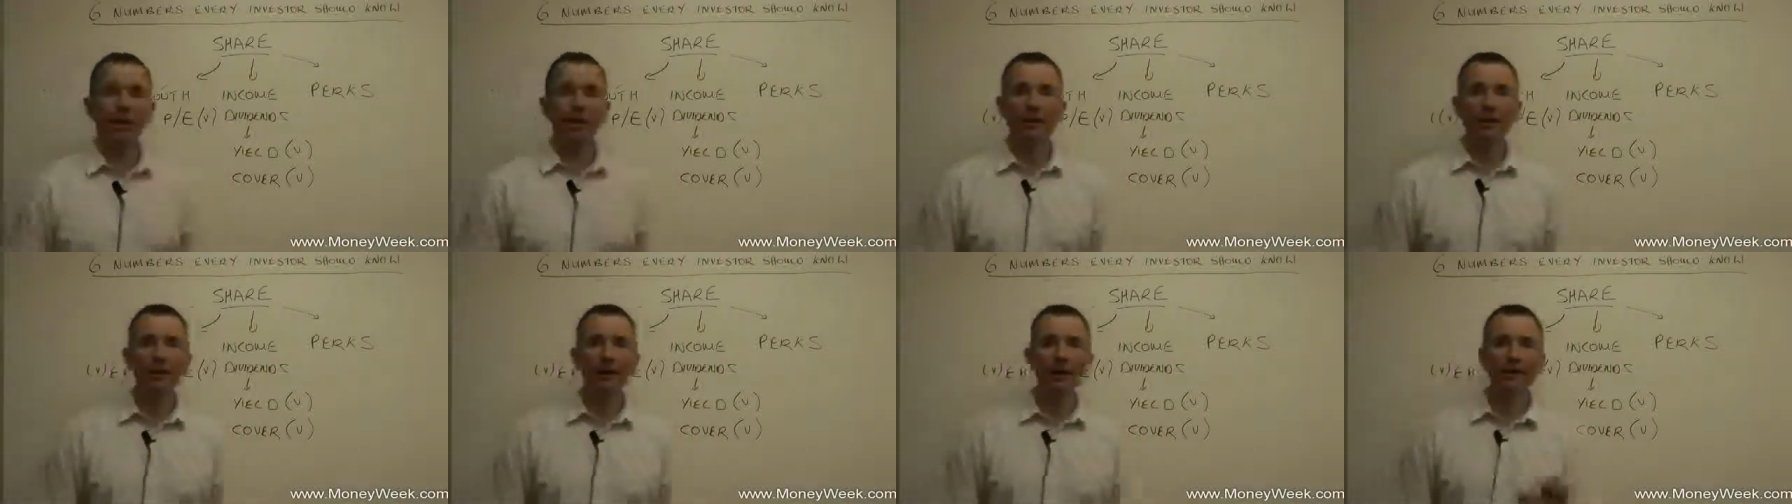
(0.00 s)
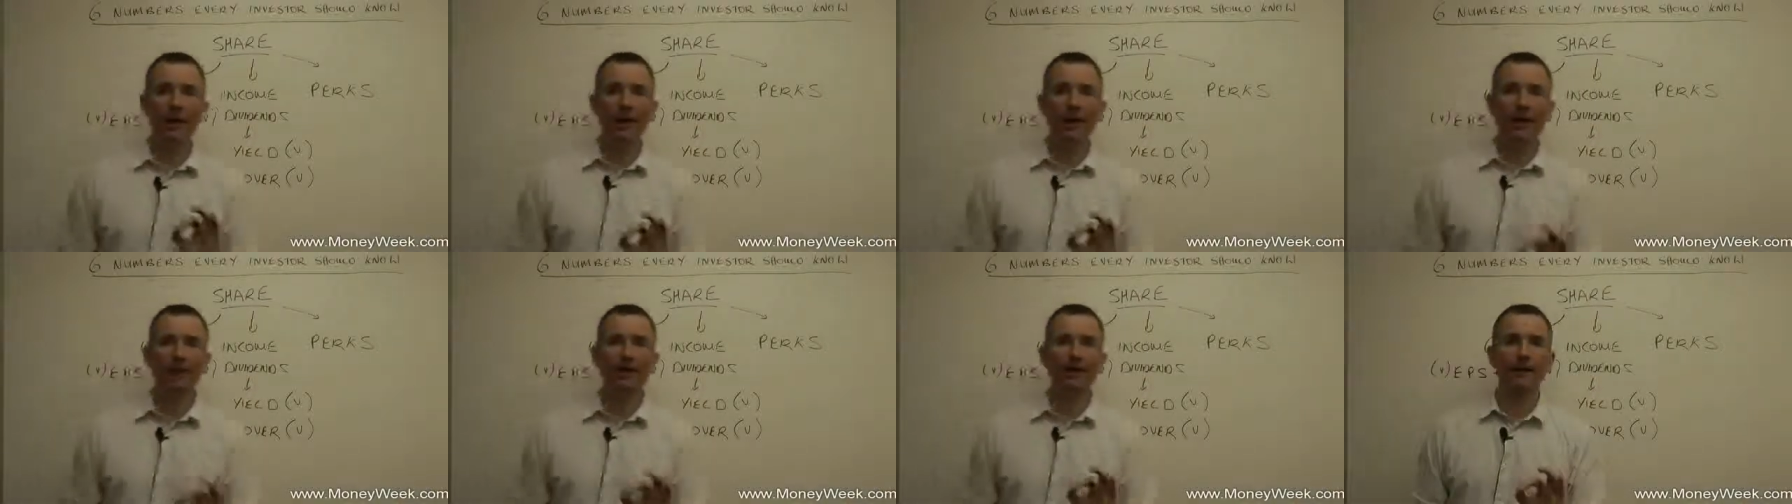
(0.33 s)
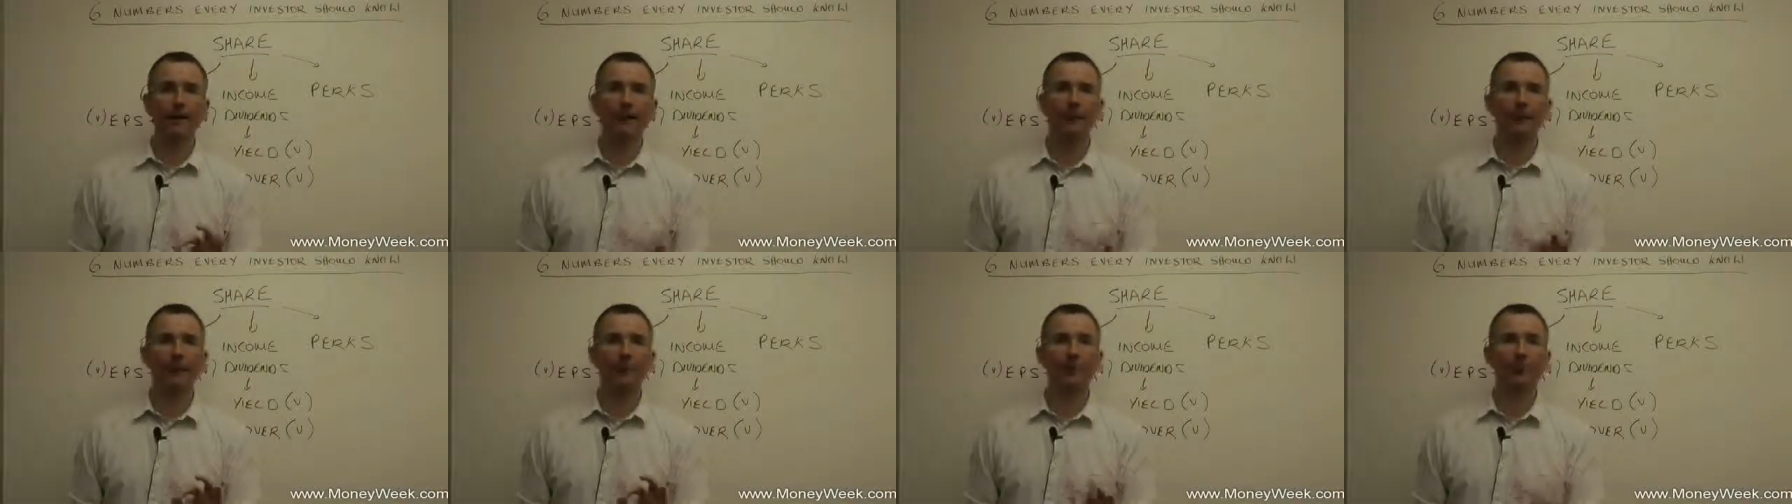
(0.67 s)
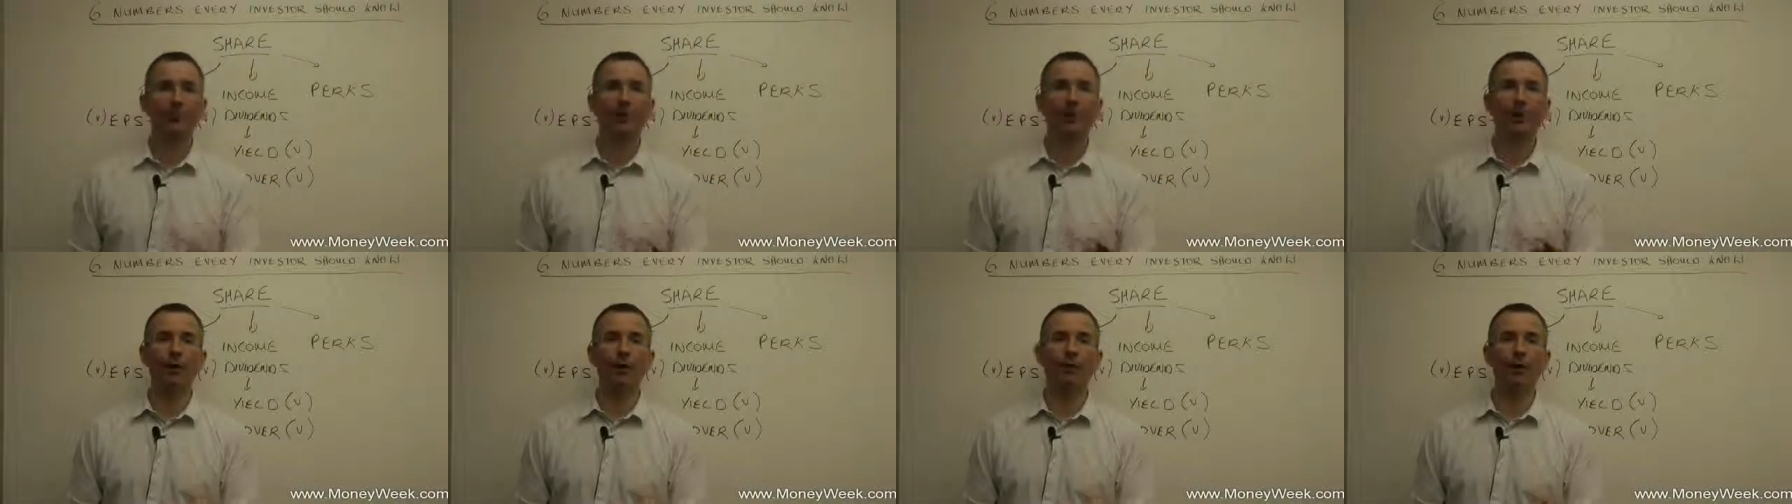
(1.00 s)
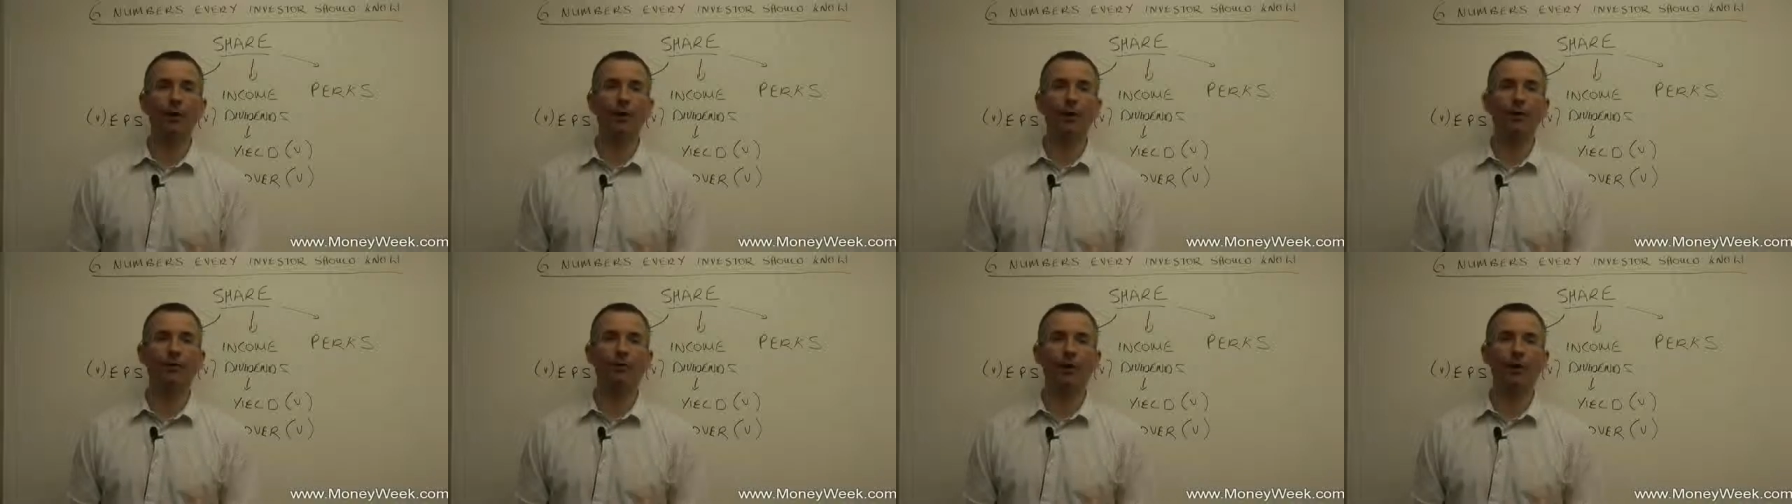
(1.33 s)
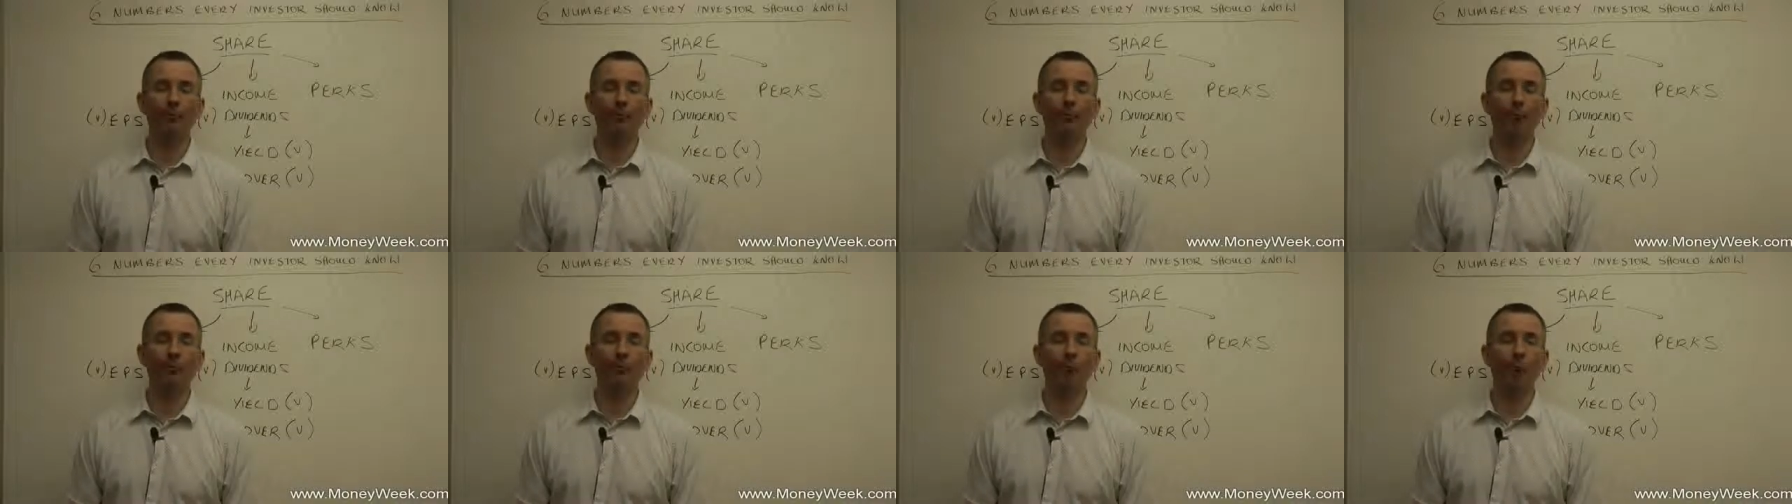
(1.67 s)
exactly the kind of profile that
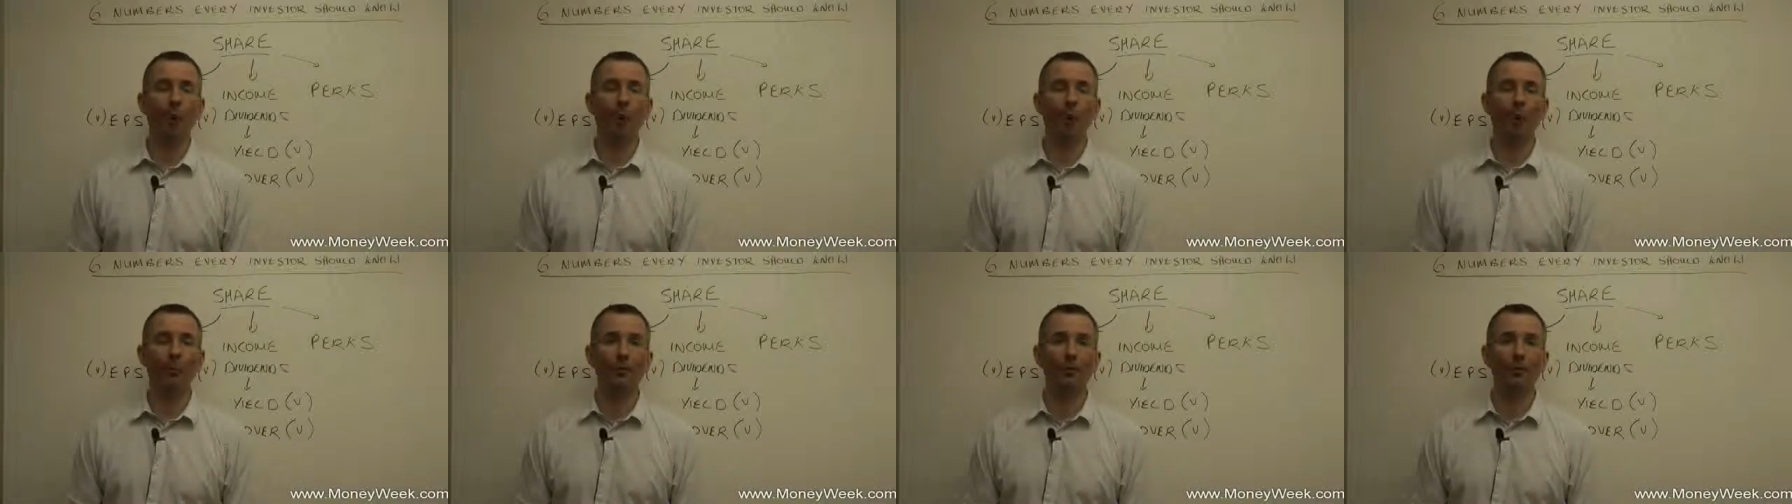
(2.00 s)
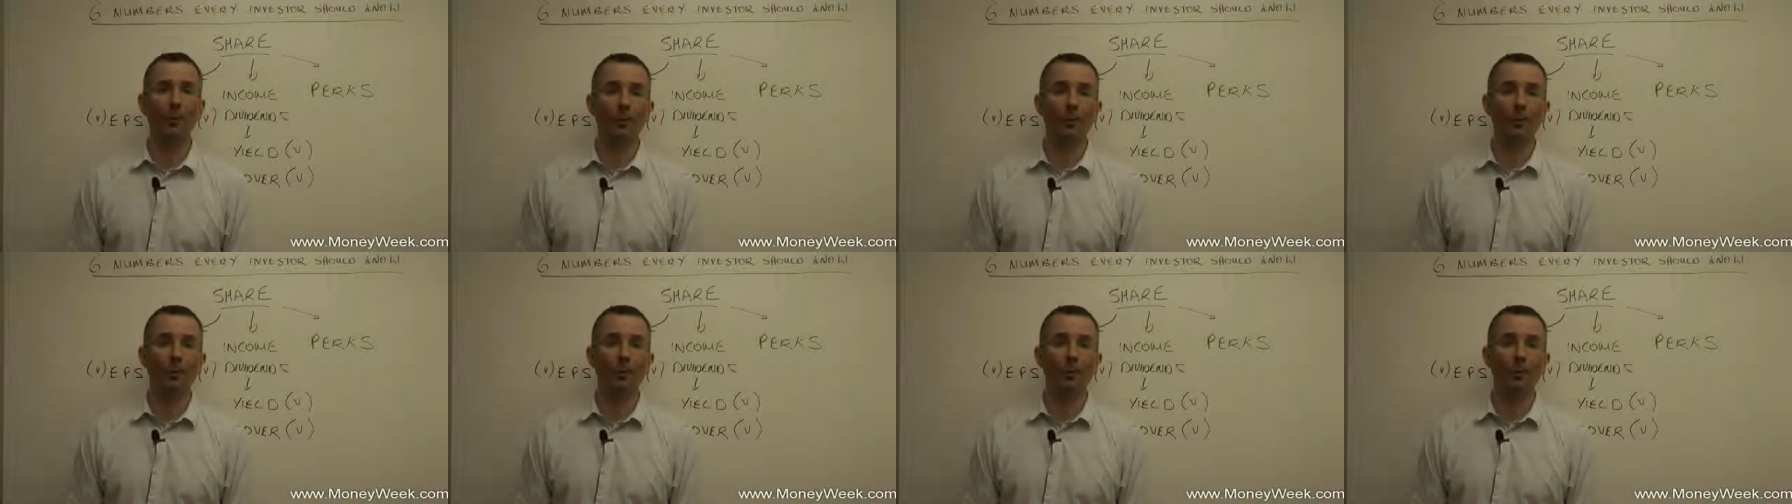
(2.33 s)
some people want,